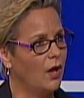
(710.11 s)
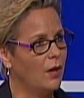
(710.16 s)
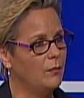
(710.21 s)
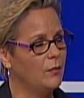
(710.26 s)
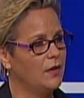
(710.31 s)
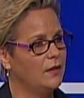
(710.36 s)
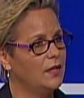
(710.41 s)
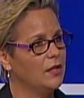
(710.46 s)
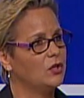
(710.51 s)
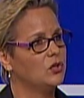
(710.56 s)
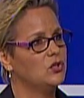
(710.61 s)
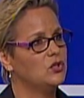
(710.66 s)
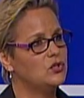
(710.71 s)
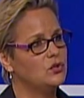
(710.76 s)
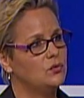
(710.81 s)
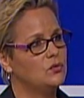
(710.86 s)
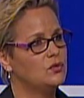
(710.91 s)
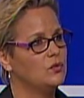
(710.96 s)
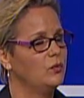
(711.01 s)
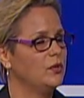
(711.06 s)
and they could
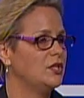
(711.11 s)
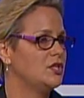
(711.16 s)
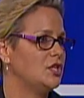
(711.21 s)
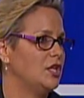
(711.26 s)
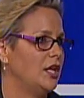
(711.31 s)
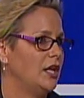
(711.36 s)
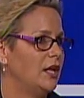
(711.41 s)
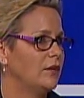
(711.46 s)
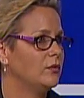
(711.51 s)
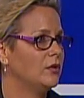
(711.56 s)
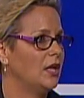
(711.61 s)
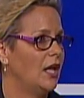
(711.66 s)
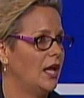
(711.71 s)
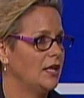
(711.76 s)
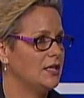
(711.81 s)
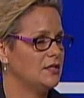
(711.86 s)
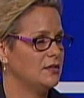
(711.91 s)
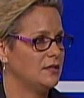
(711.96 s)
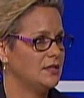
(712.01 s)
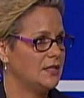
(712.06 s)
choose which day they would like to
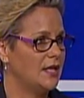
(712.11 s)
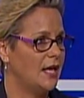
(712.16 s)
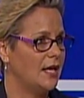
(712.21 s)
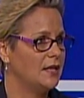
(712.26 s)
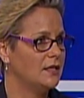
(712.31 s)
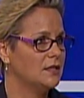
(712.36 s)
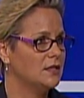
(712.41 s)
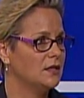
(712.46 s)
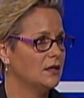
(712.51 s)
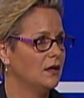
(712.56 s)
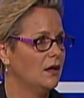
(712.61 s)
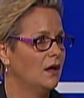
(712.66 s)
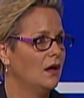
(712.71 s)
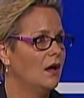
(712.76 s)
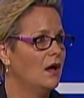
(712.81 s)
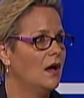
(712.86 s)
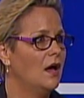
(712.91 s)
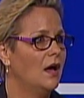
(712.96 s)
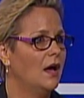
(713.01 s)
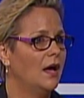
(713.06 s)
attend.
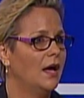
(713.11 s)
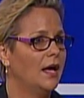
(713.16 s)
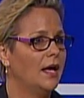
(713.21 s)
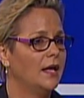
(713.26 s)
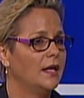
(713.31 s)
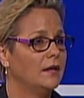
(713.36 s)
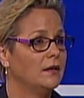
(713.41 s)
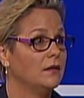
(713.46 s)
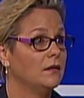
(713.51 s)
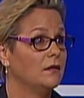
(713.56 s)
And